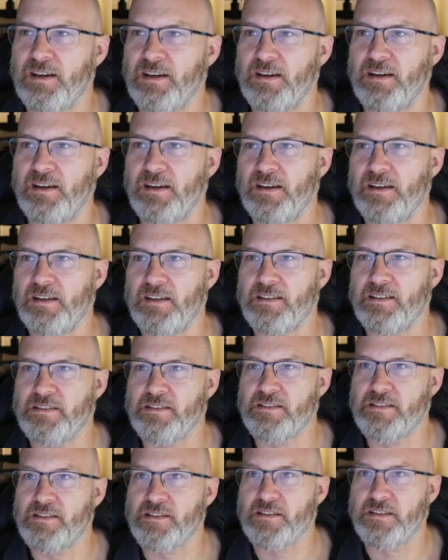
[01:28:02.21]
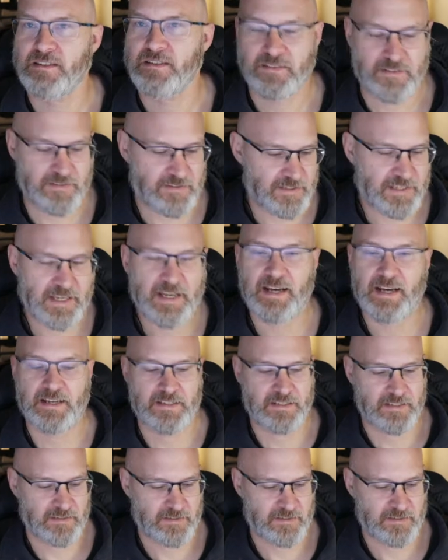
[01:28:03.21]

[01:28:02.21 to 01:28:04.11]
And that